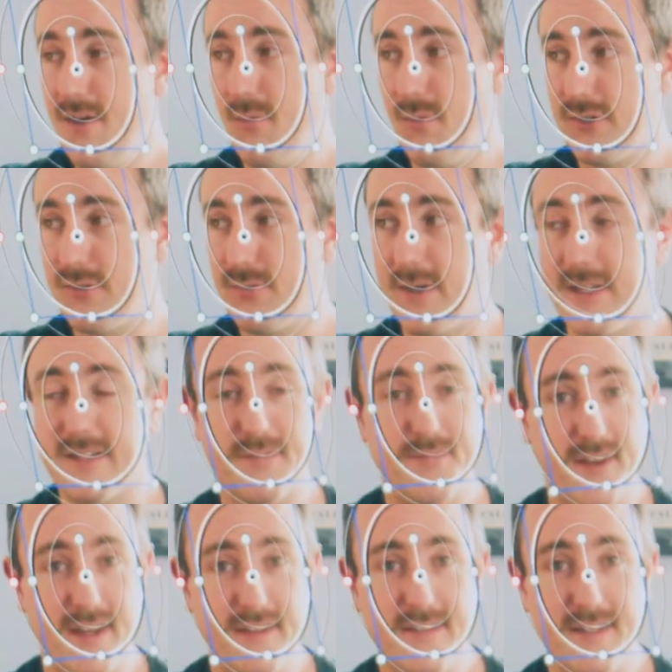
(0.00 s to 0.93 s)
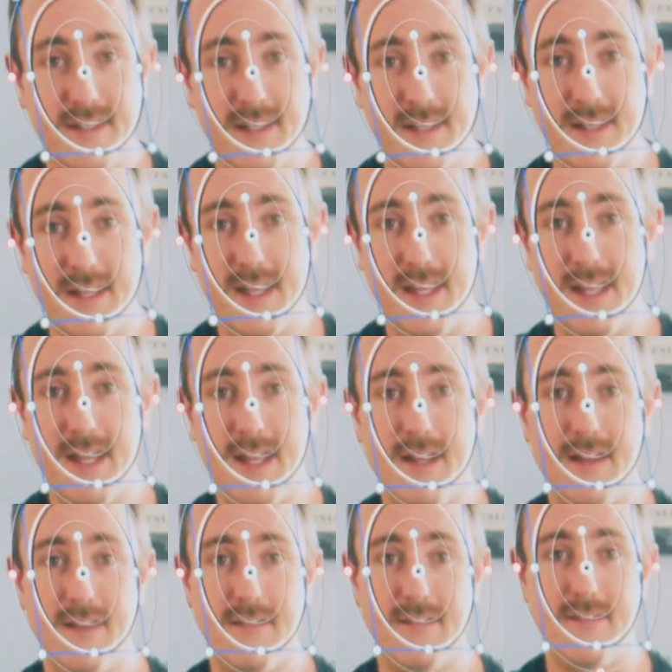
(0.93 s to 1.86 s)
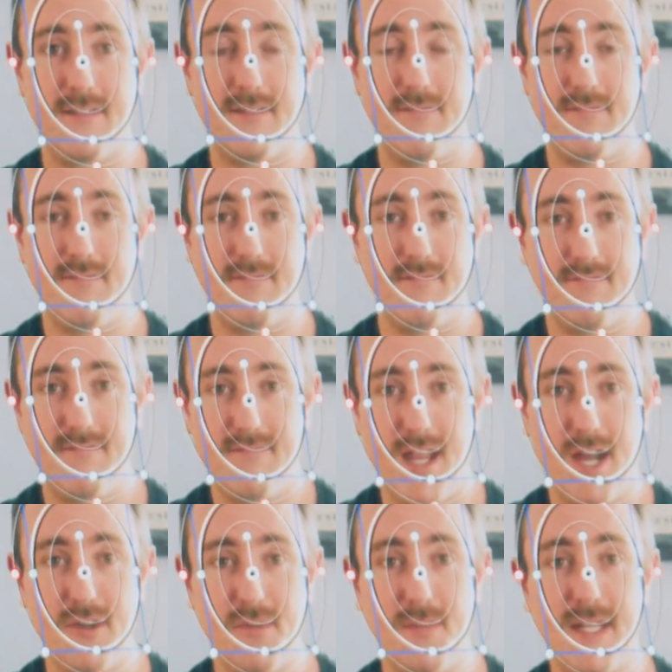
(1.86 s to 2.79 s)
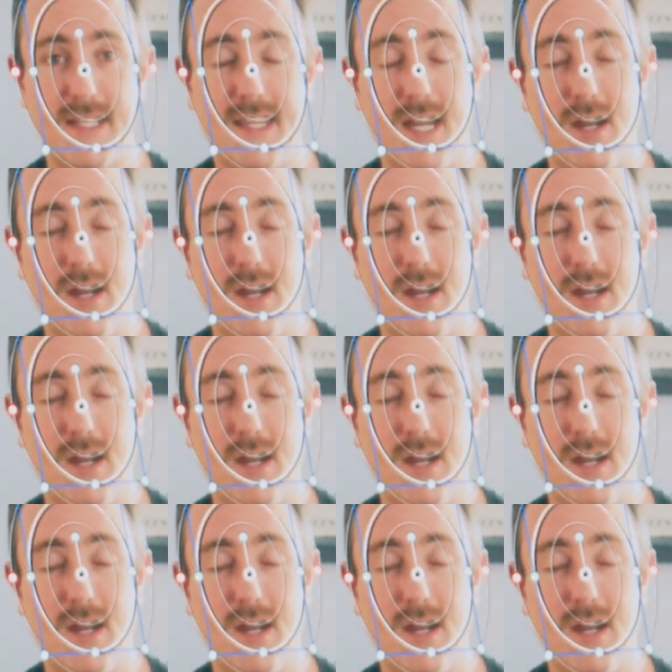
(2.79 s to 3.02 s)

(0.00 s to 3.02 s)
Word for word: which way it's facing and how to make